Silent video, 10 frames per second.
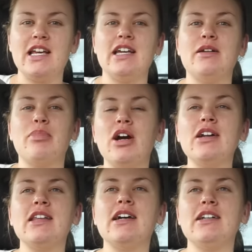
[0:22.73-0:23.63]
And part
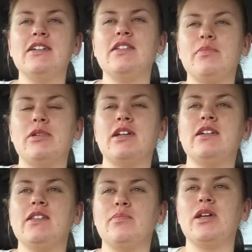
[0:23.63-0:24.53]
of that is
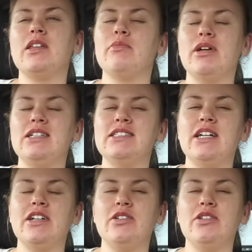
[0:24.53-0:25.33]
because being in the military,